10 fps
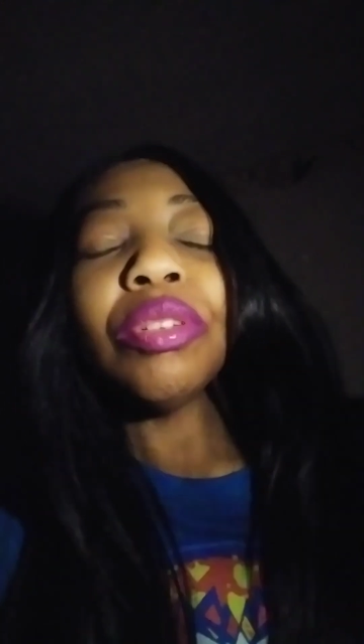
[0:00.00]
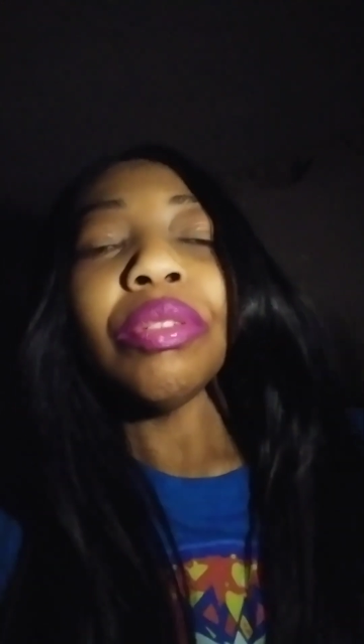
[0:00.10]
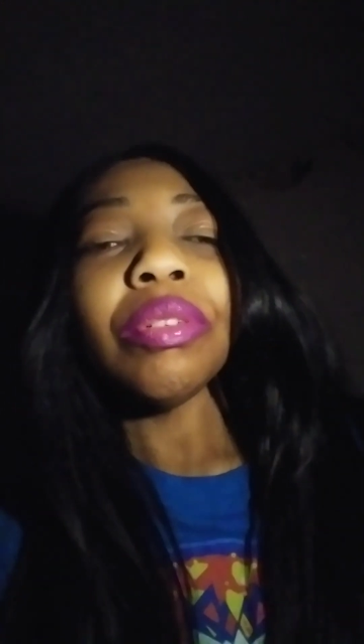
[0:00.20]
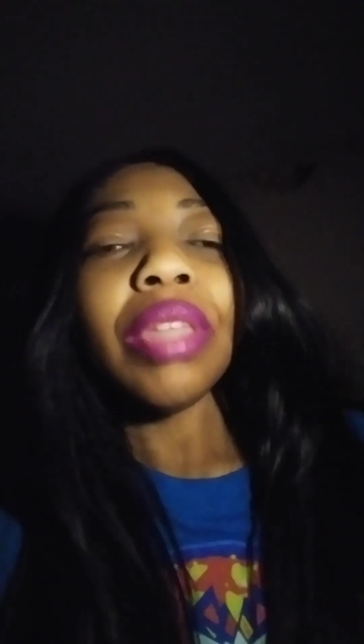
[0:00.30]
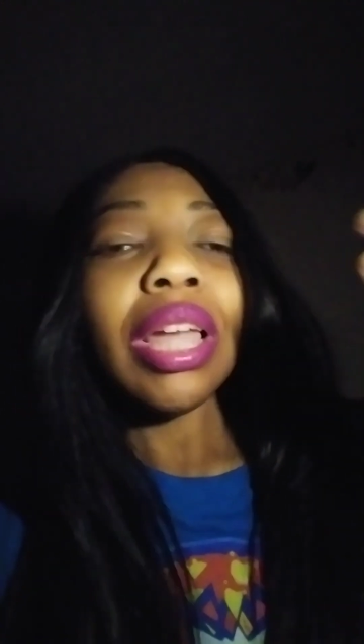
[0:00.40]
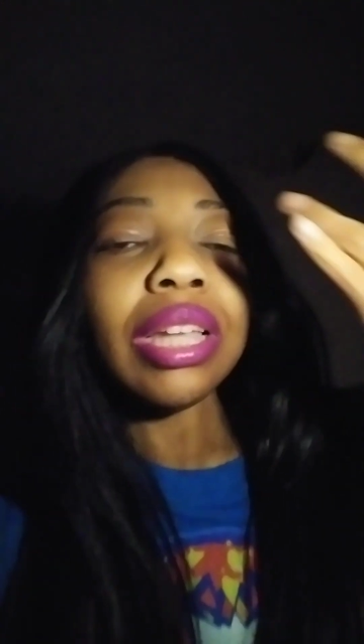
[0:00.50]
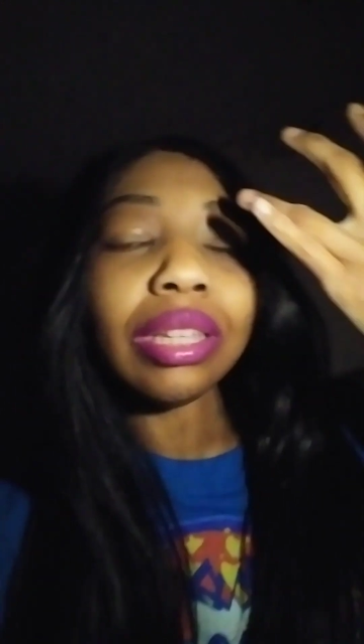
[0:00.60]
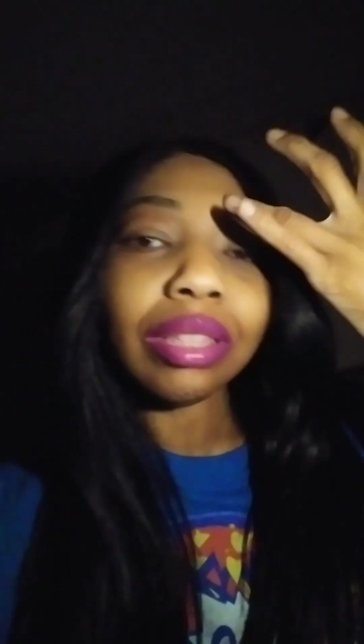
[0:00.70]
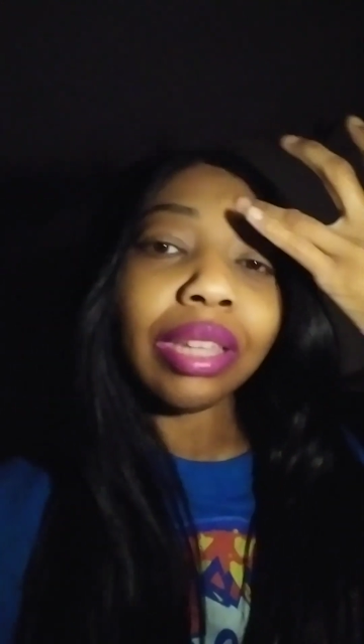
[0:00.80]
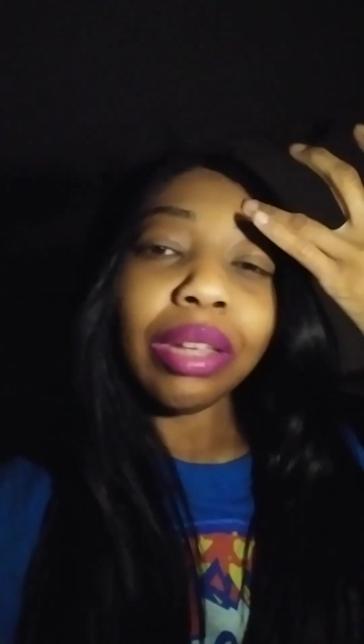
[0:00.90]
know,
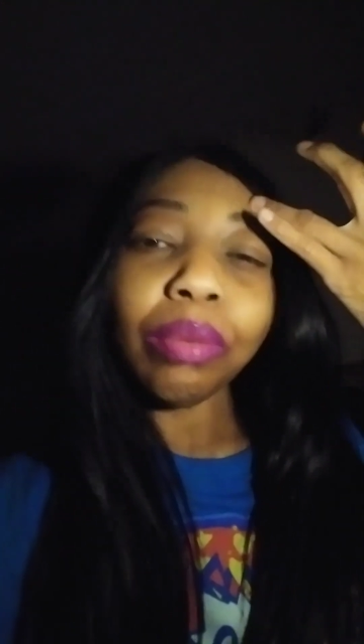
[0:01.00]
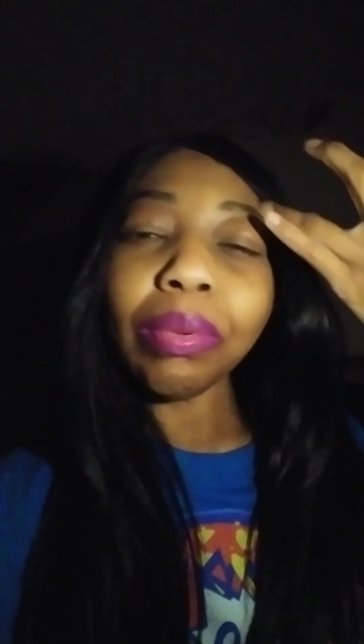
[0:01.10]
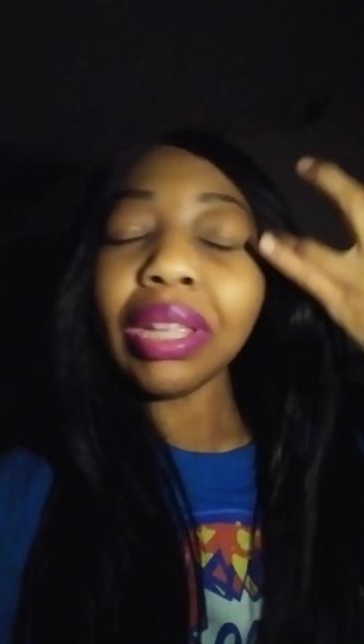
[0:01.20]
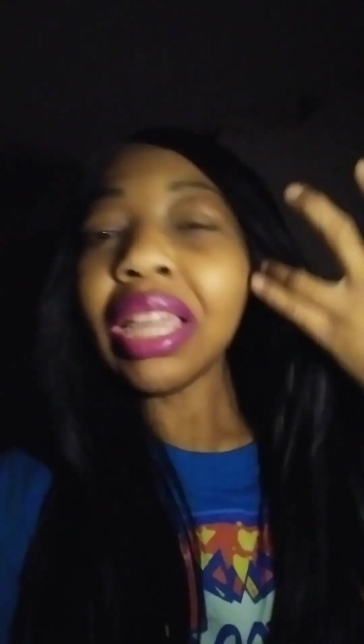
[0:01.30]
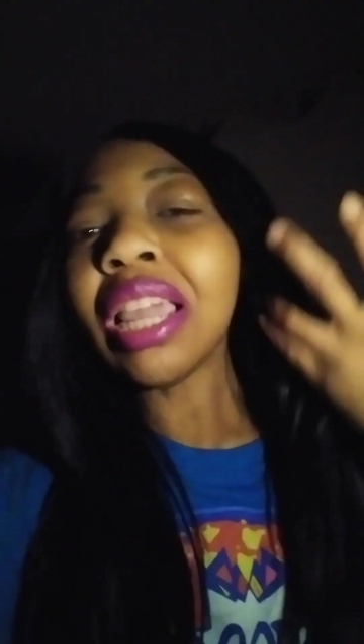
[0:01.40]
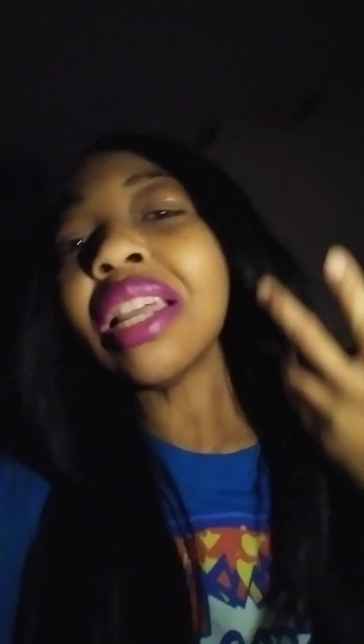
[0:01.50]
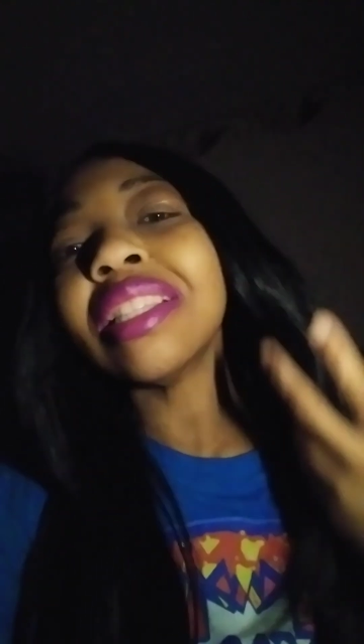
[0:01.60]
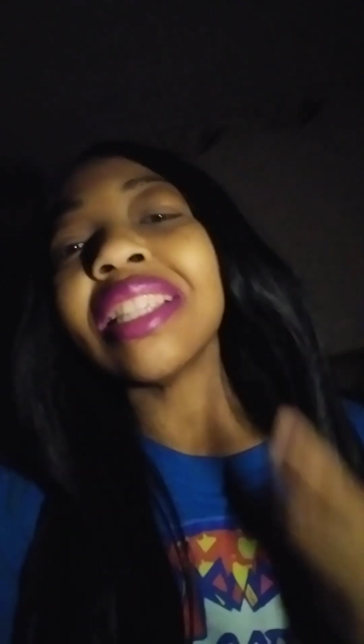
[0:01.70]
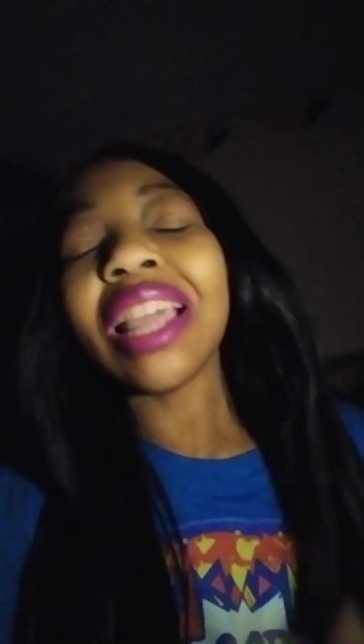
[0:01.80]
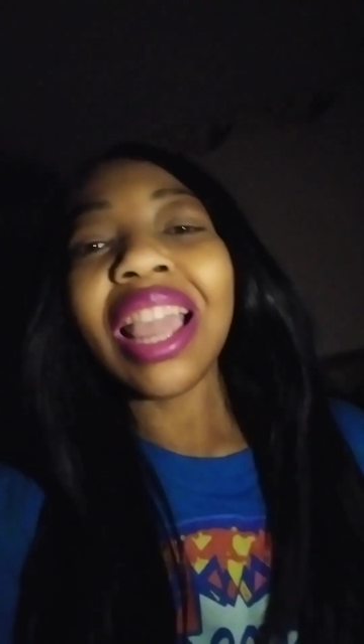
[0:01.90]
they dealt with
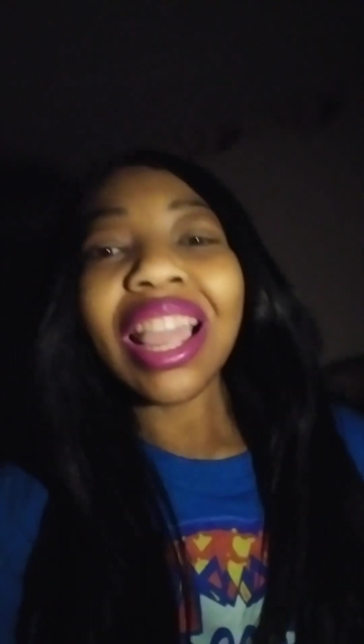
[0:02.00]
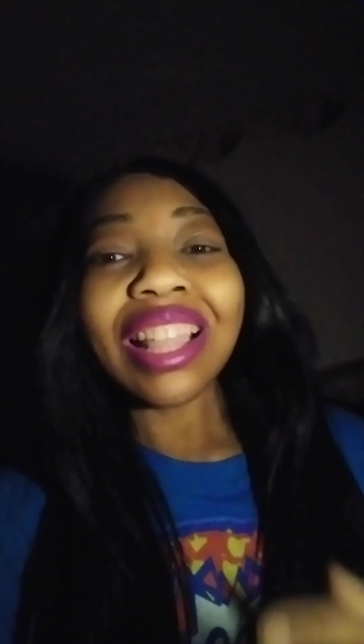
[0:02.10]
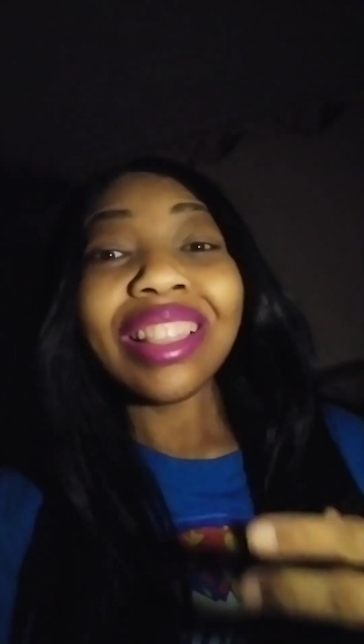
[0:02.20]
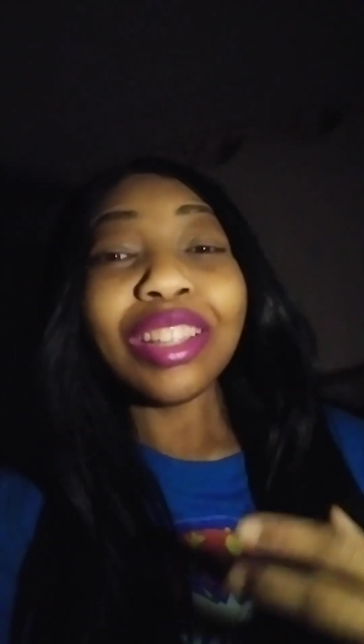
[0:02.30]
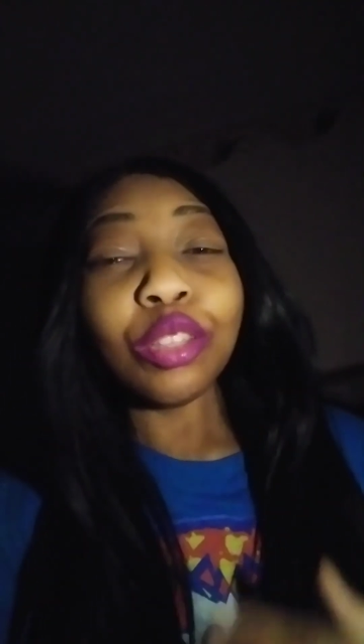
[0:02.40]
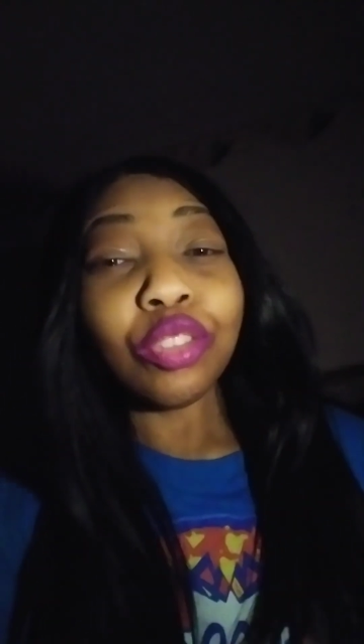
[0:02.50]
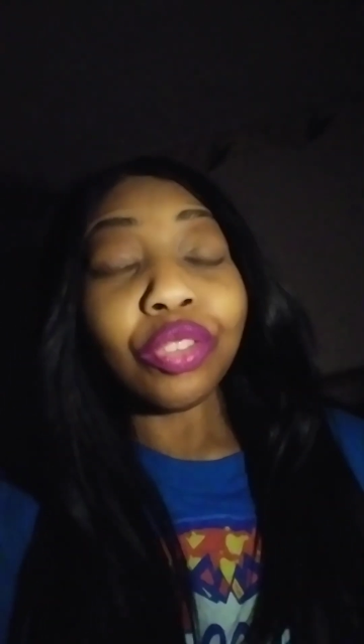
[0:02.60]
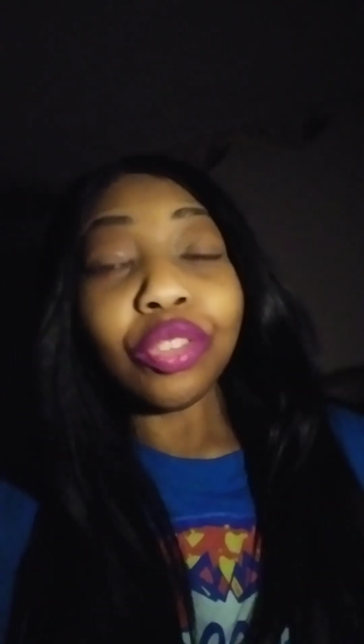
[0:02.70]
cancer, and